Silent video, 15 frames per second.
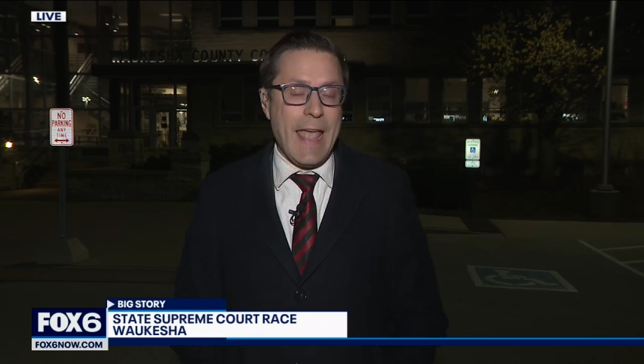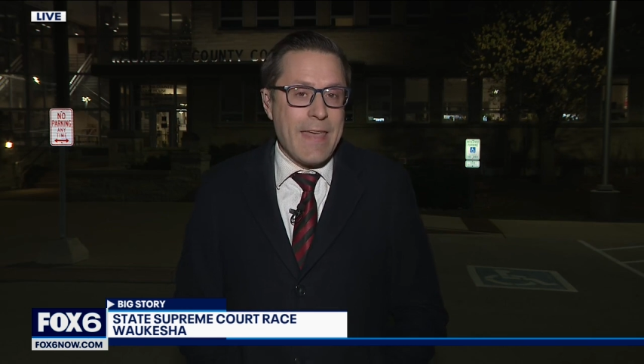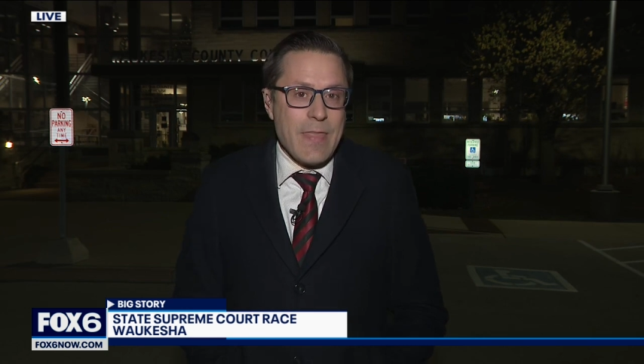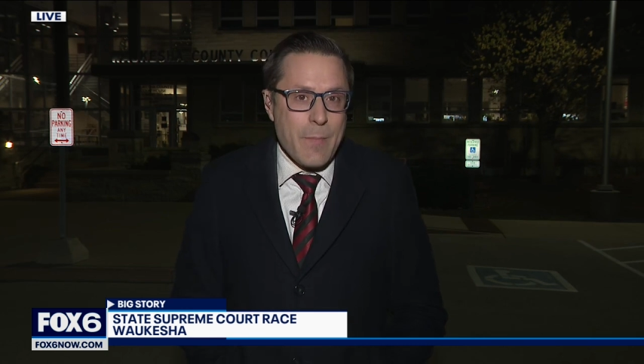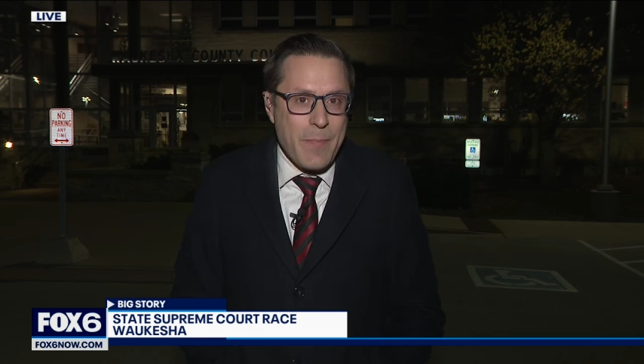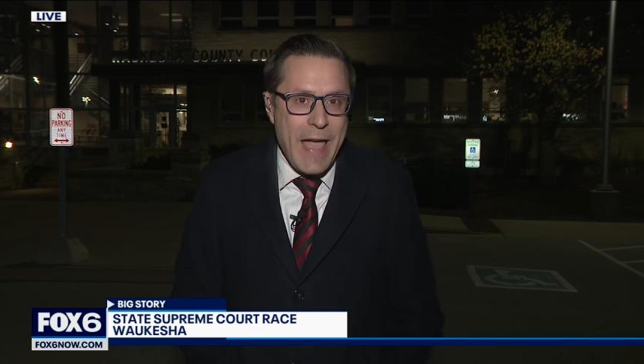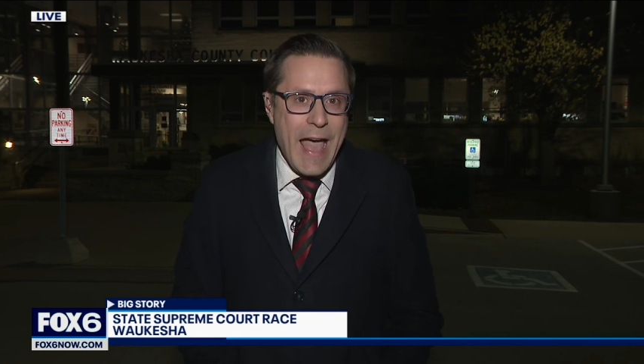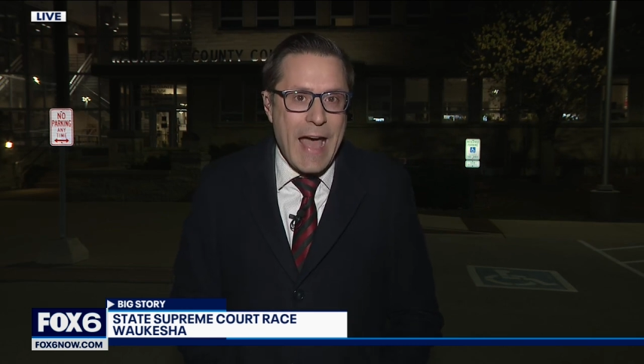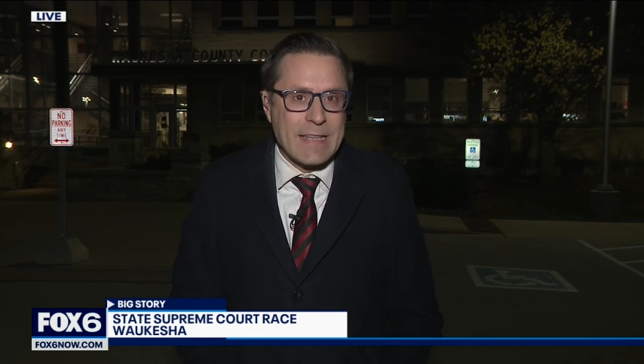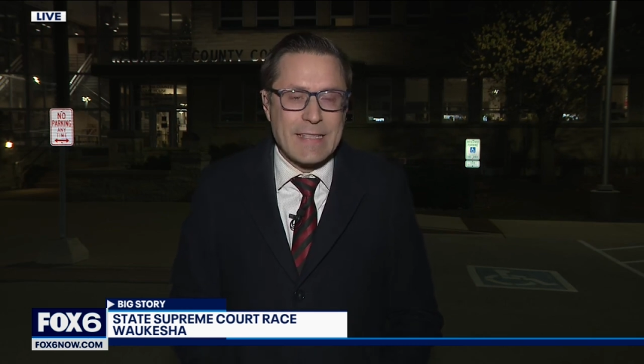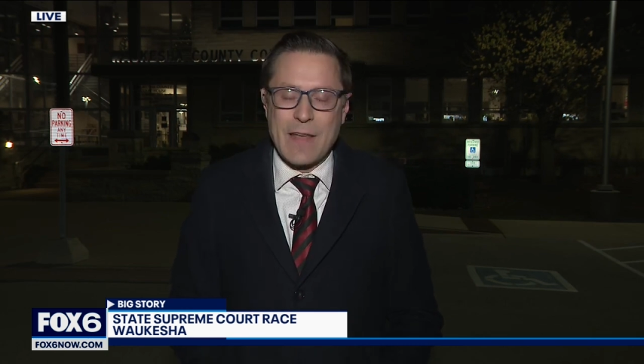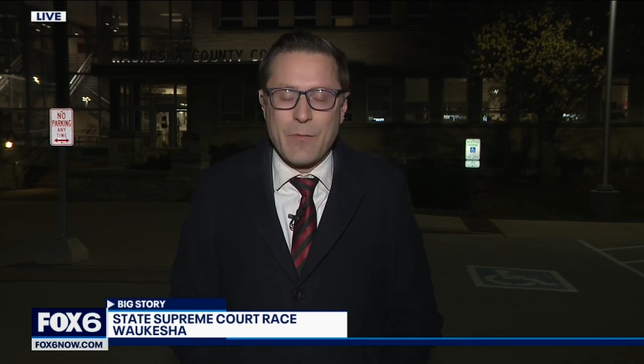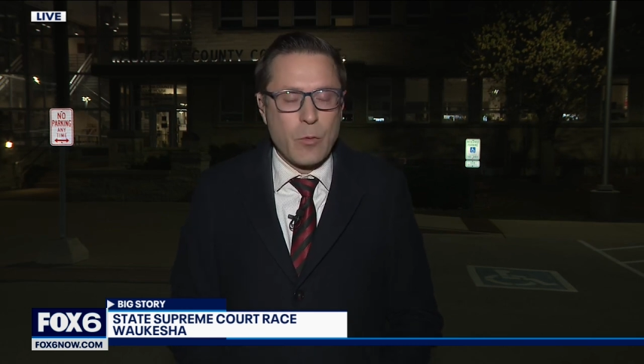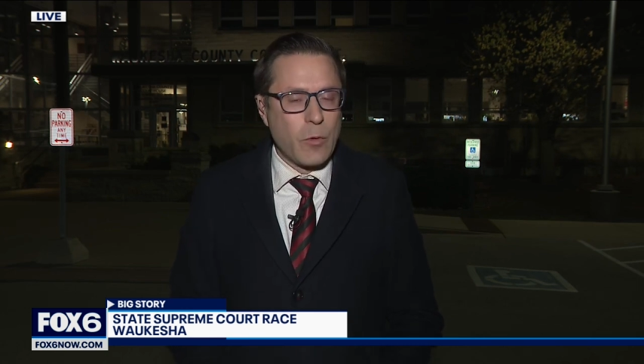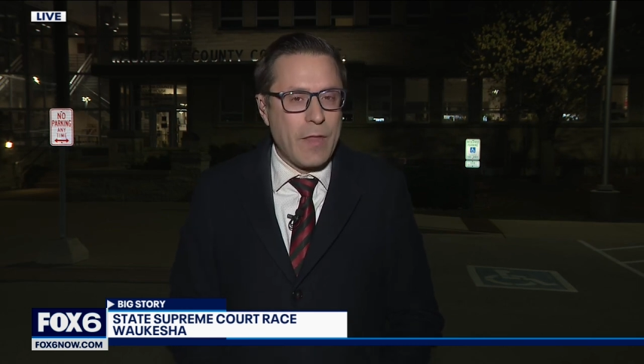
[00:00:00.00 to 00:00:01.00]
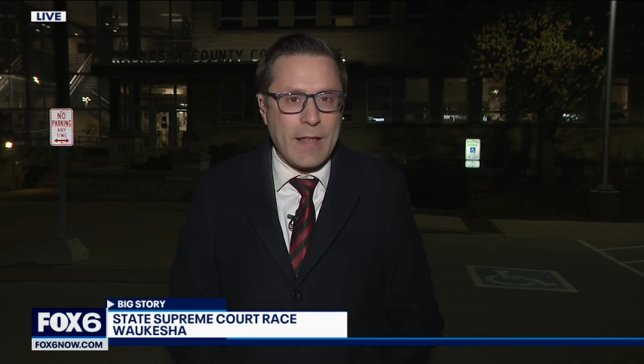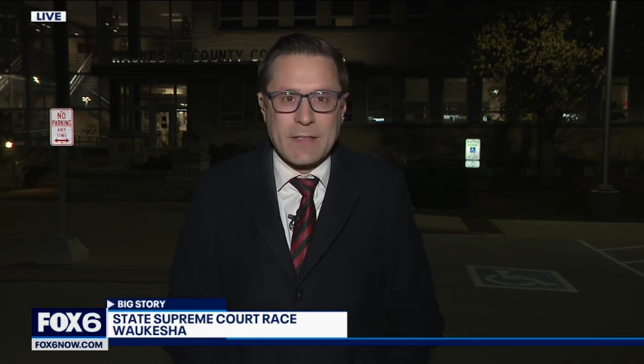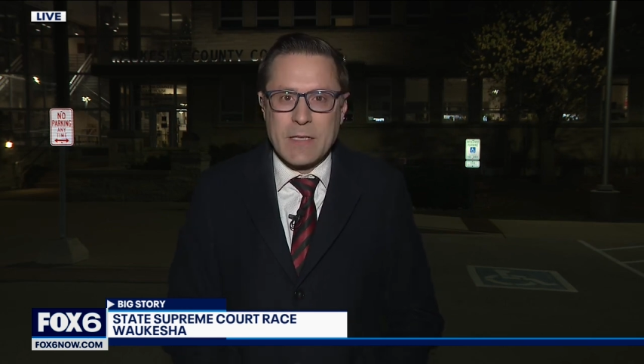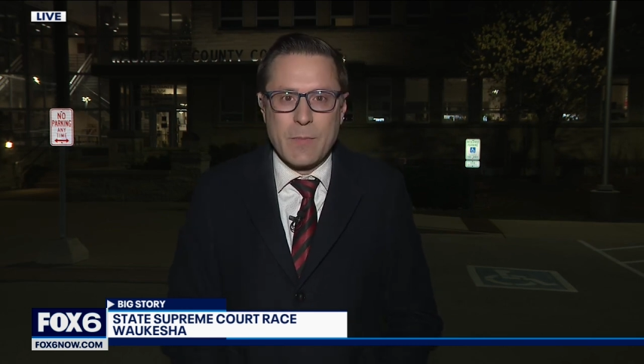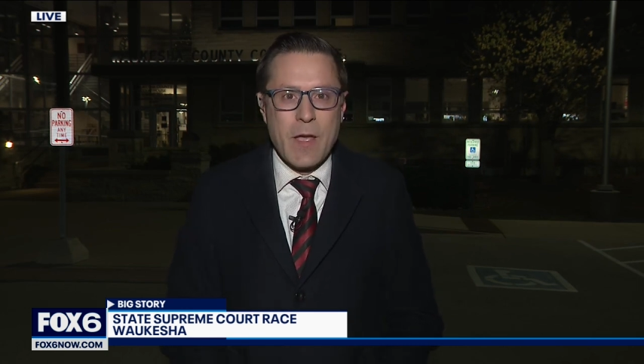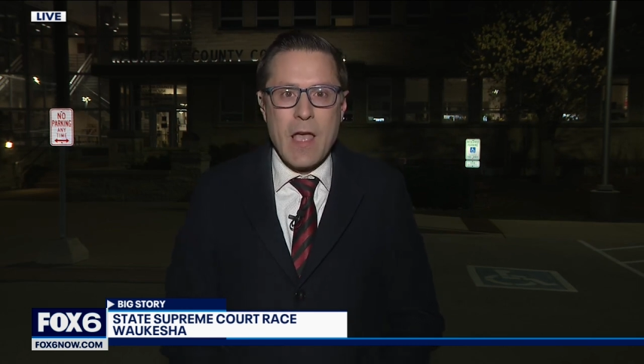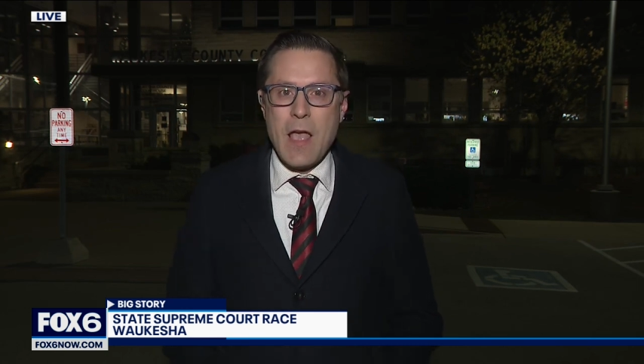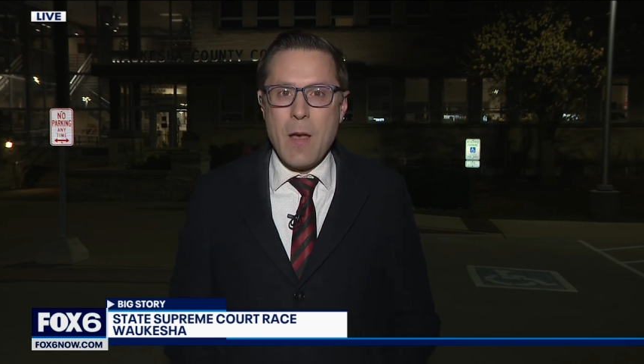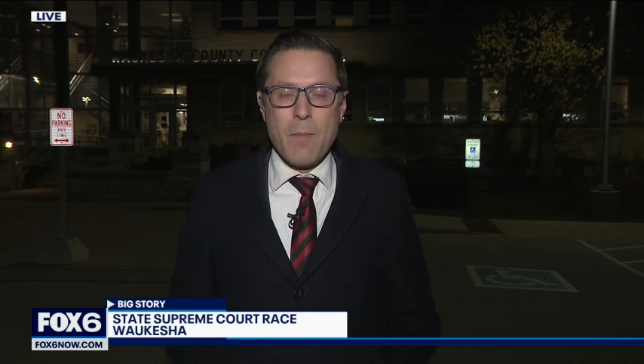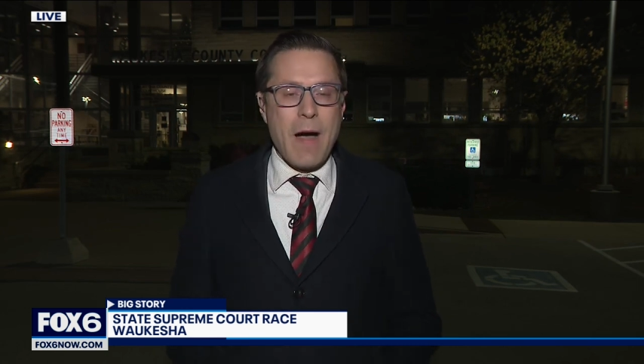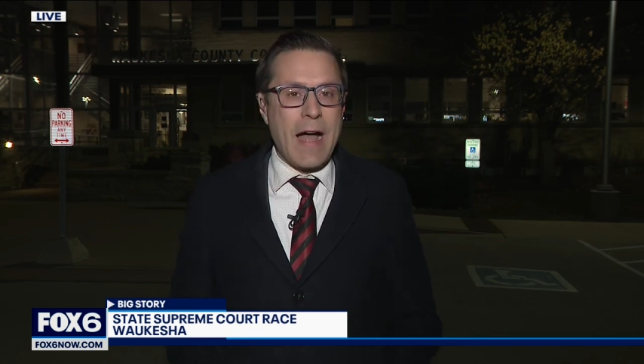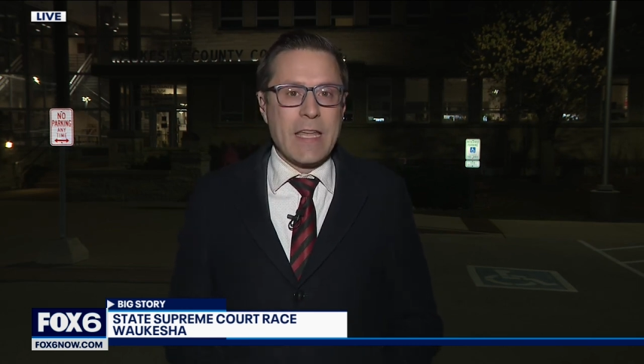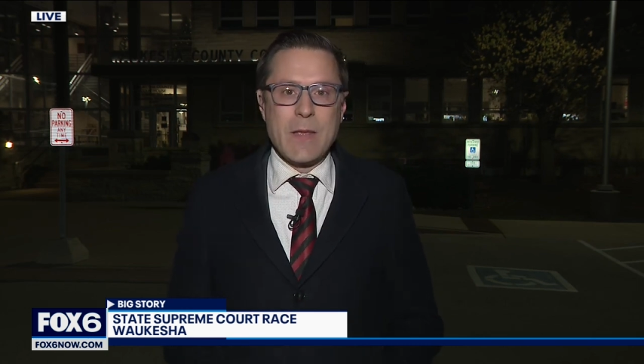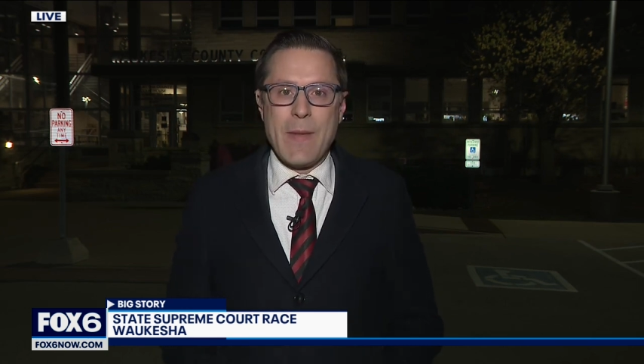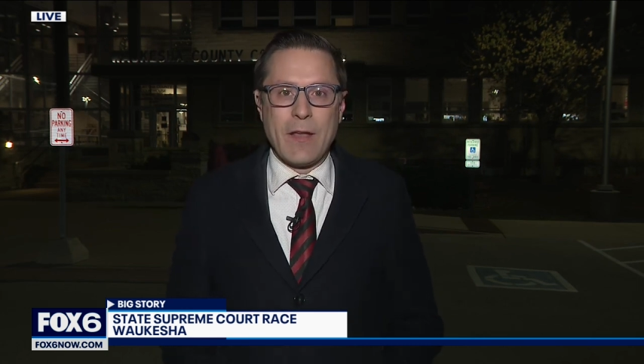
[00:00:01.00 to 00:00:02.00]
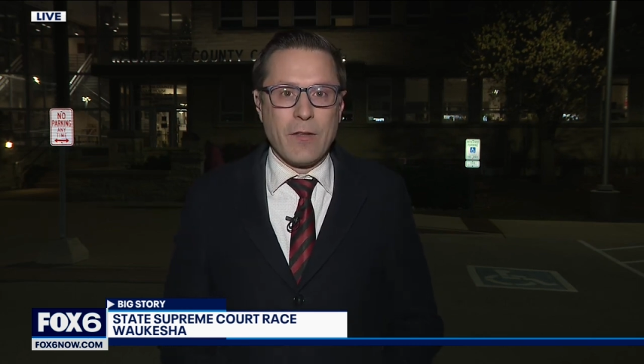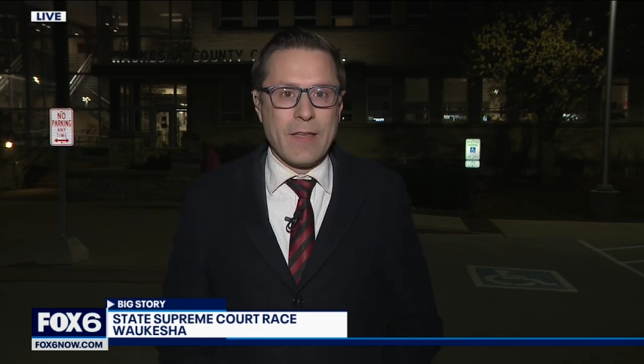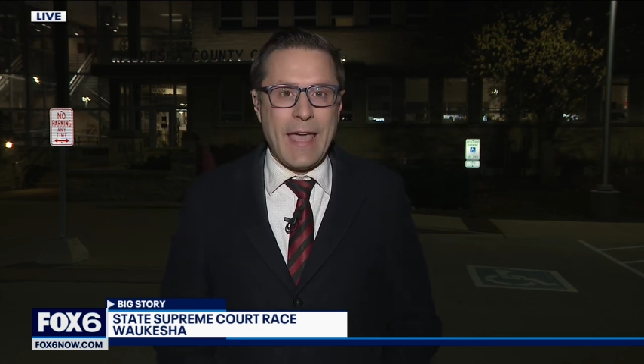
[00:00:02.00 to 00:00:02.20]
In the past, they've ruled on some monumental